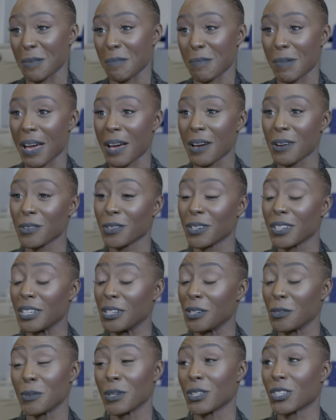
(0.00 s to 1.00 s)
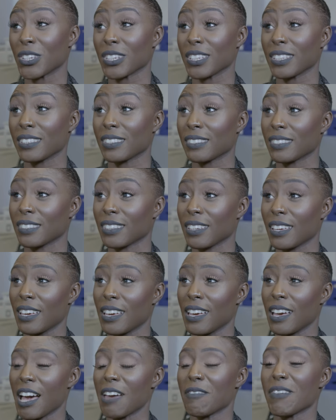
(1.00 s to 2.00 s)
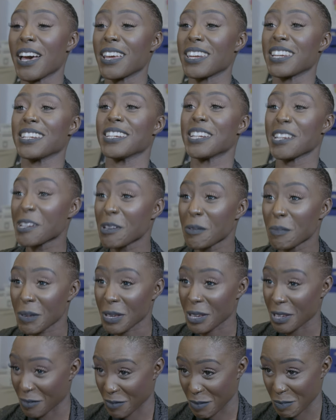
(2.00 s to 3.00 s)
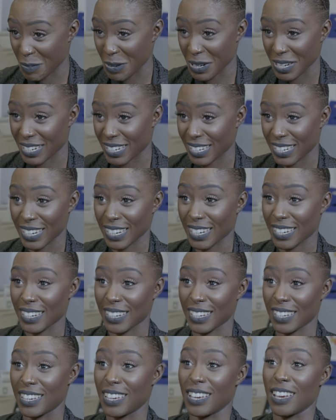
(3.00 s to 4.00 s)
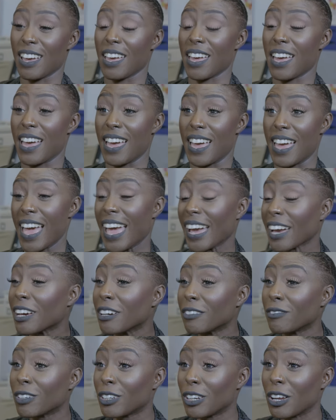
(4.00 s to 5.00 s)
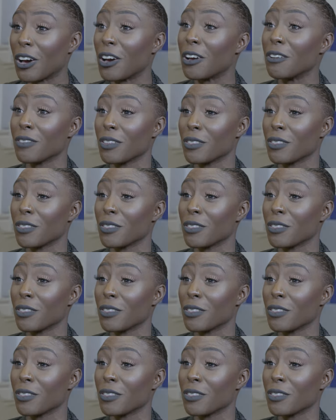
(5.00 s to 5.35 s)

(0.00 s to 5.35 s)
about, which is I've had a little bit of ability, a heck of a lot of